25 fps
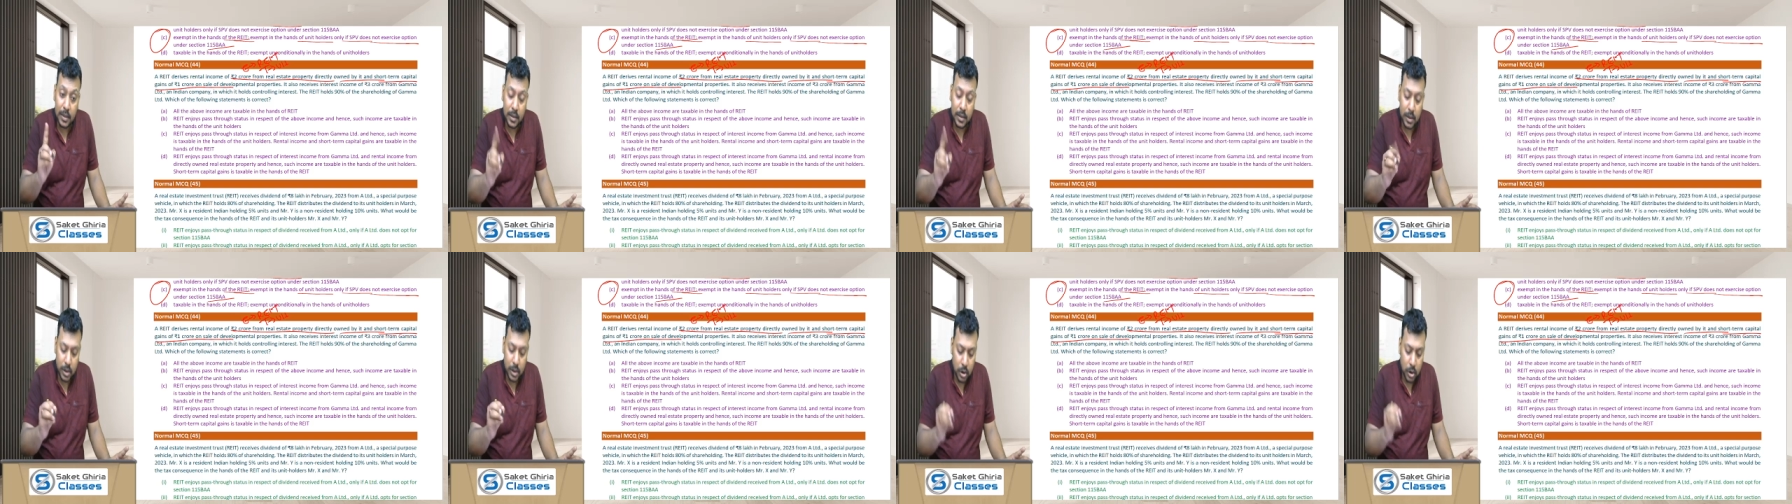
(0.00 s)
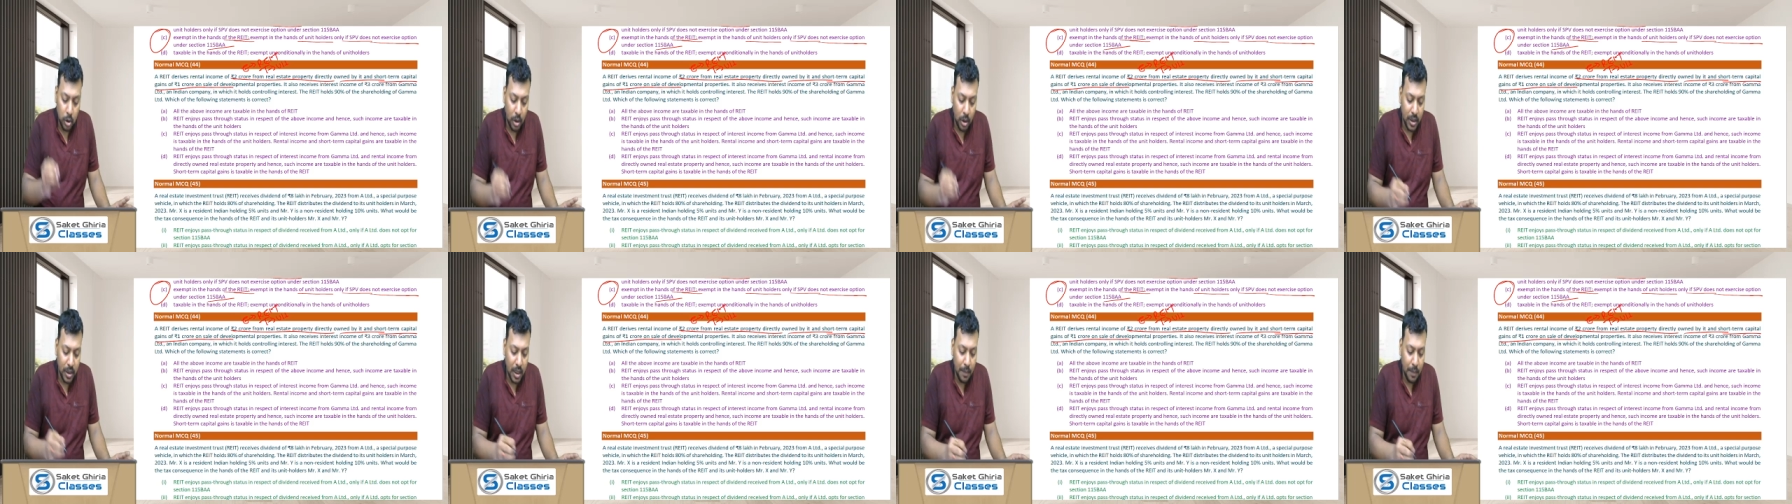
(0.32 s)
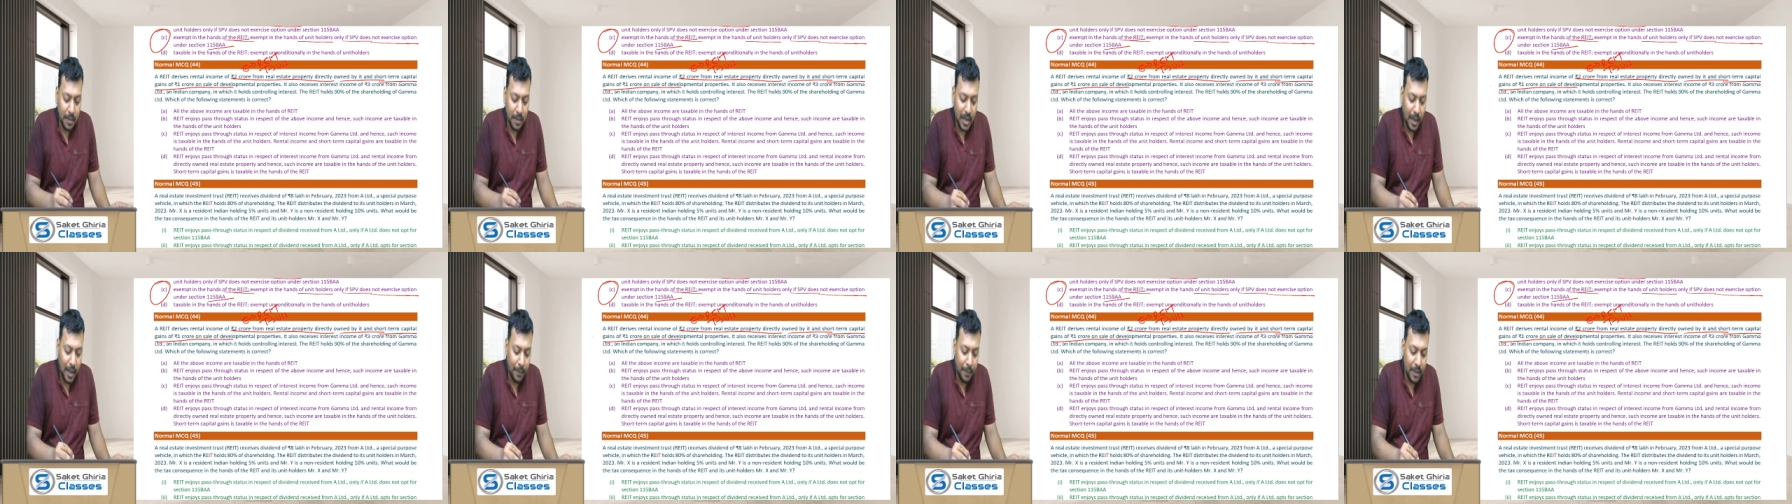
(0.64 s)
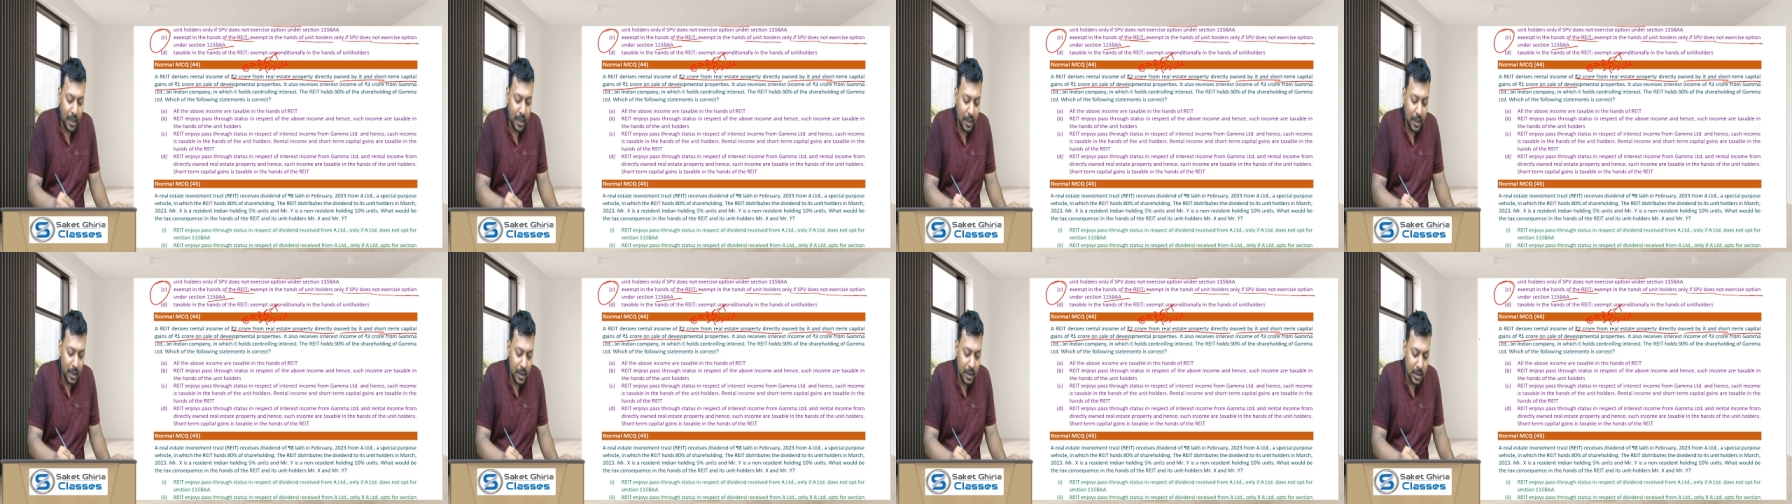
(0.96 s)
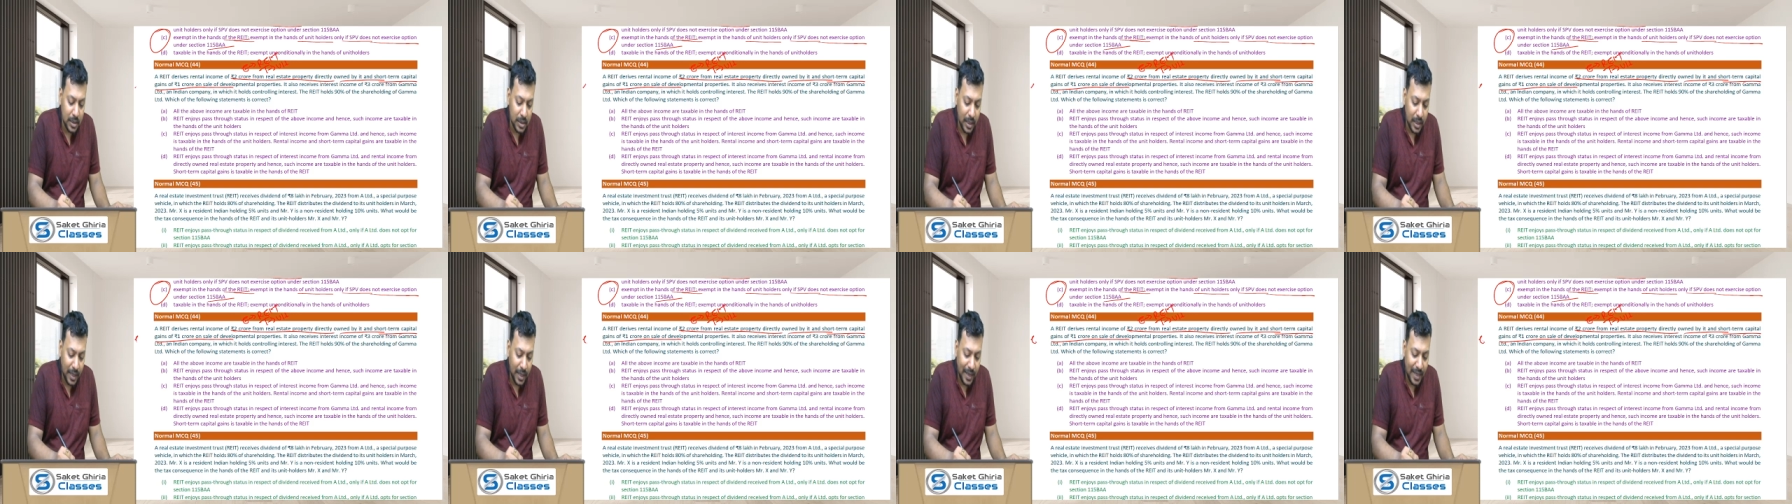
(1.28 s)
This short-term cap gain
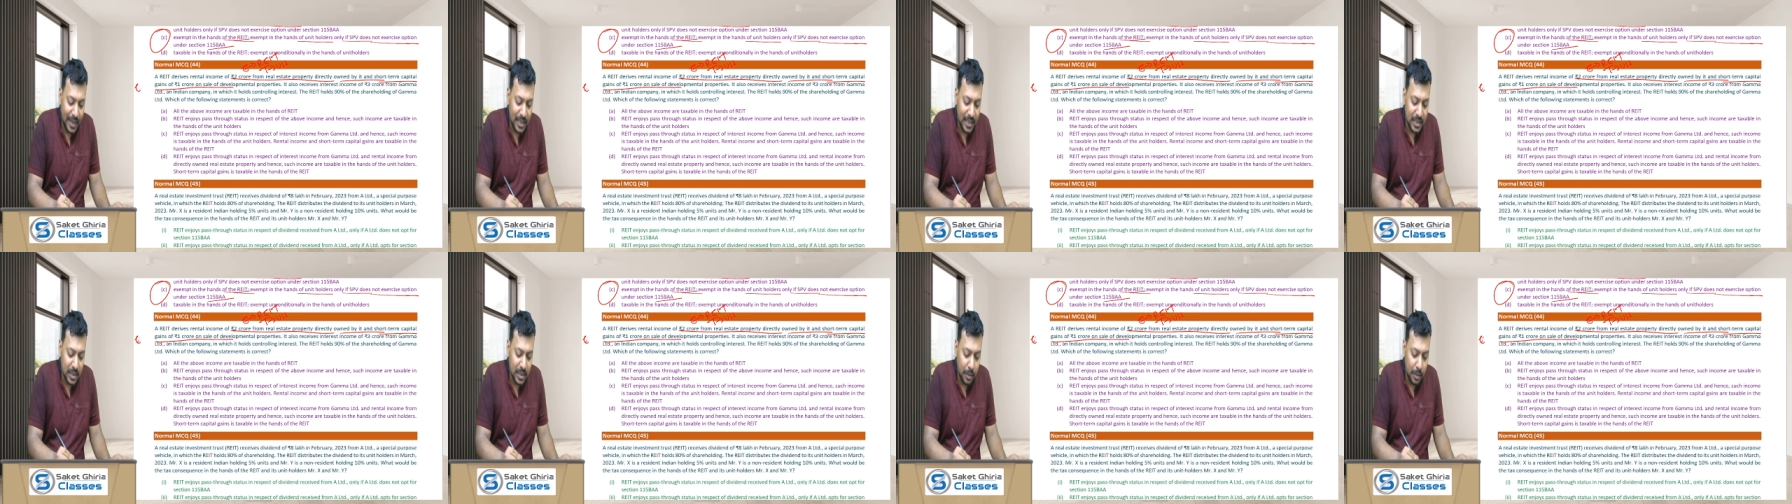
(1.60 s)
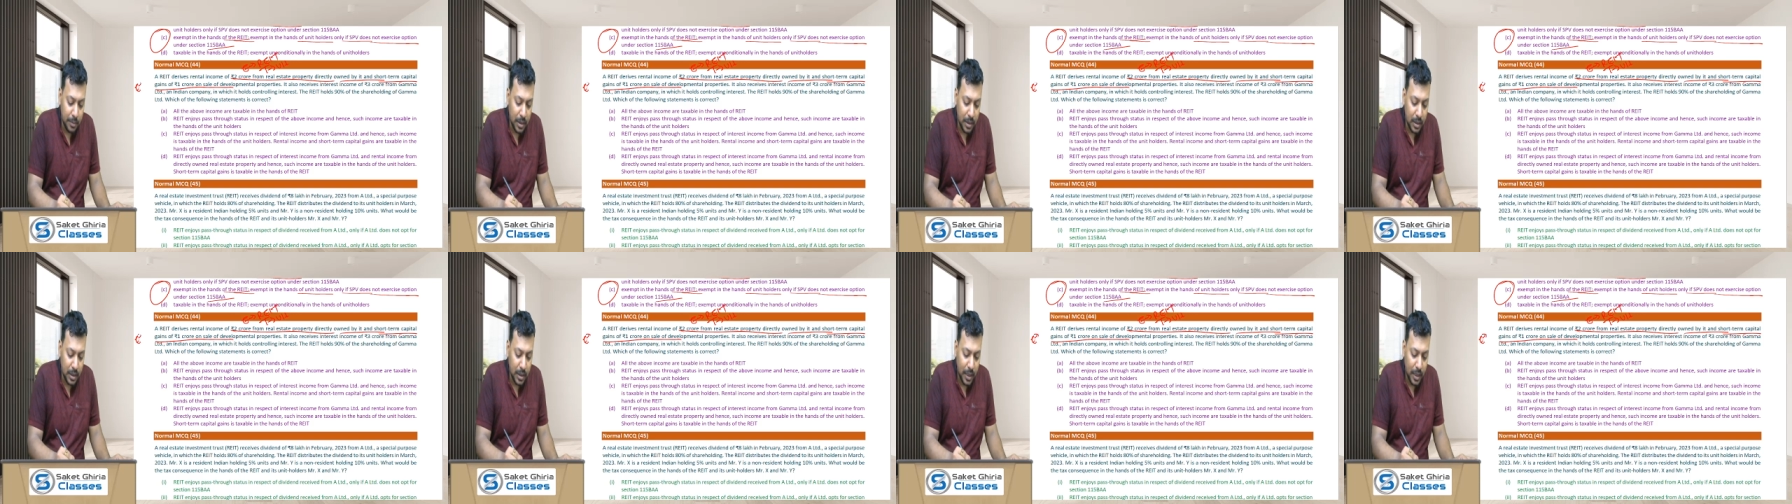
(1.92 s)
is exempt in